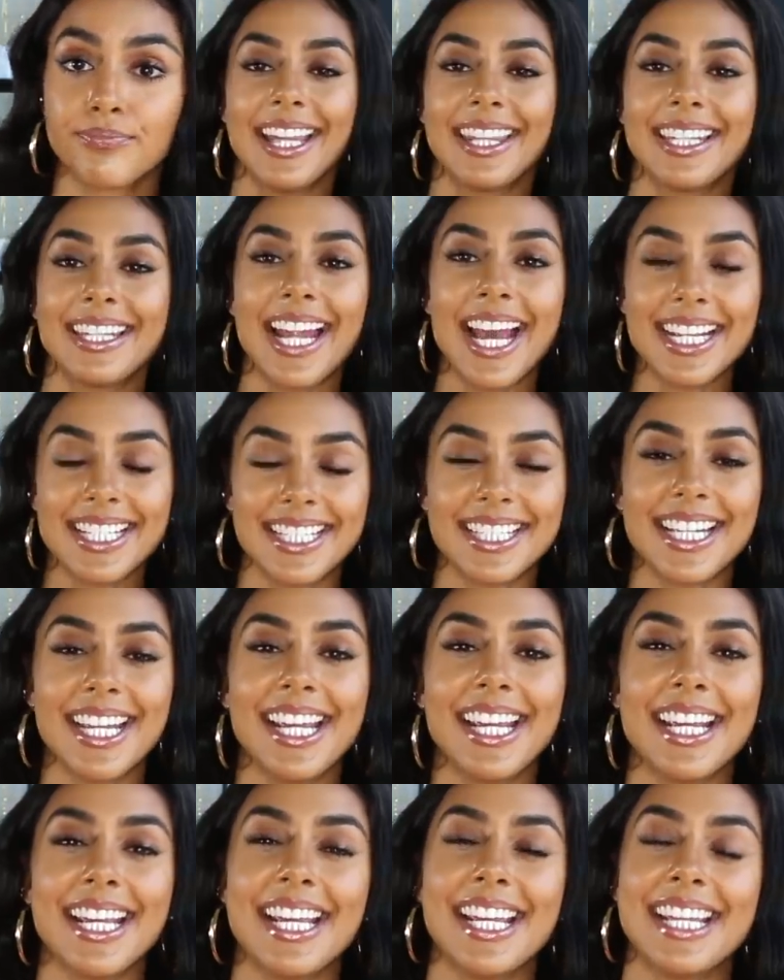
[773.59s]
The next
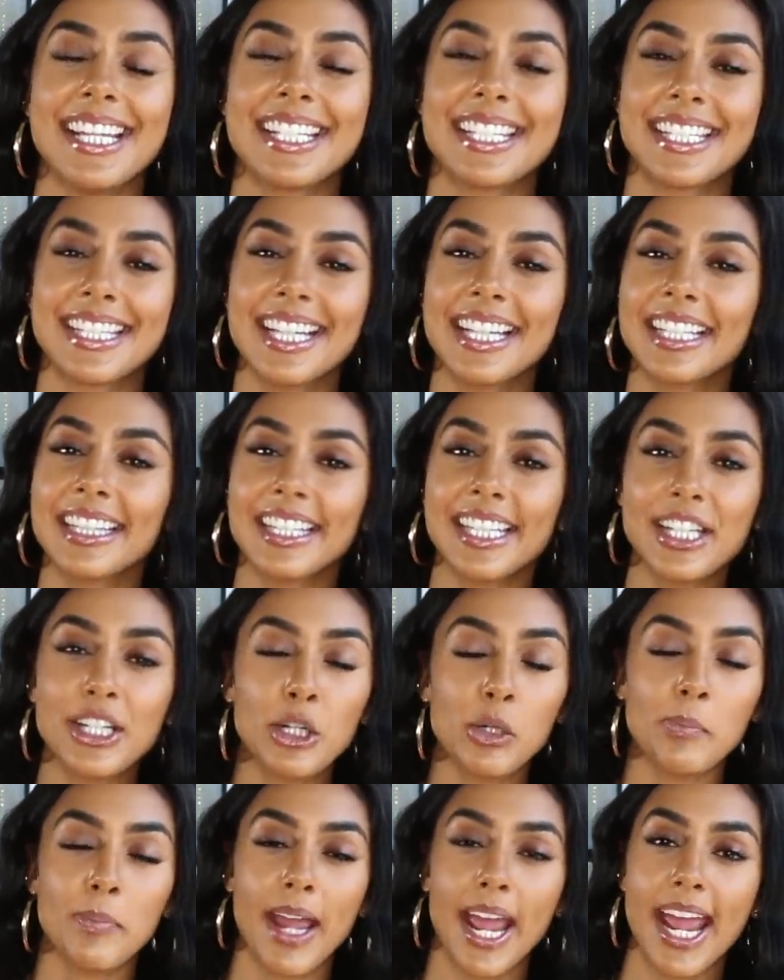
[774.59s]
thing is the
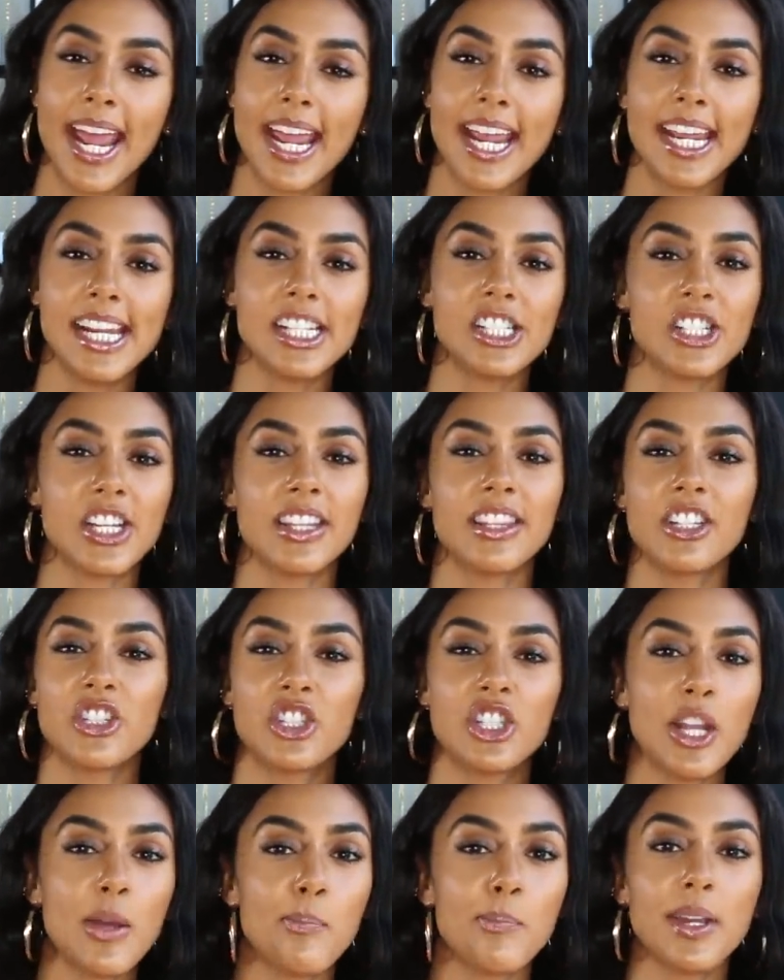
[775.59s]
legal page and the
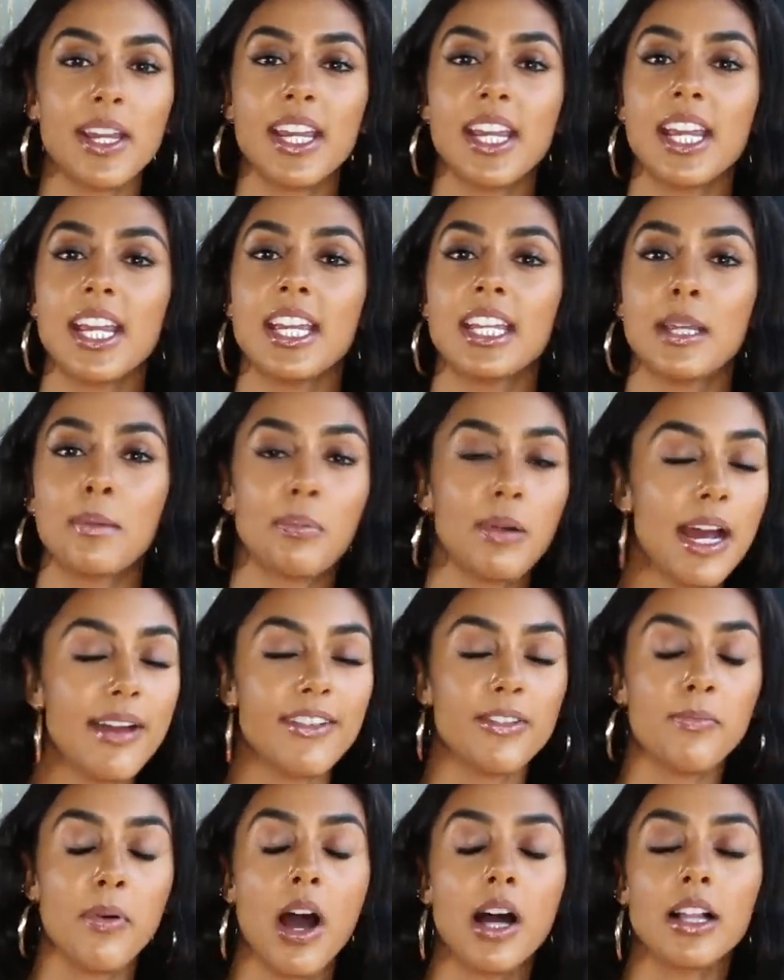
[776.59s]
shipping and the private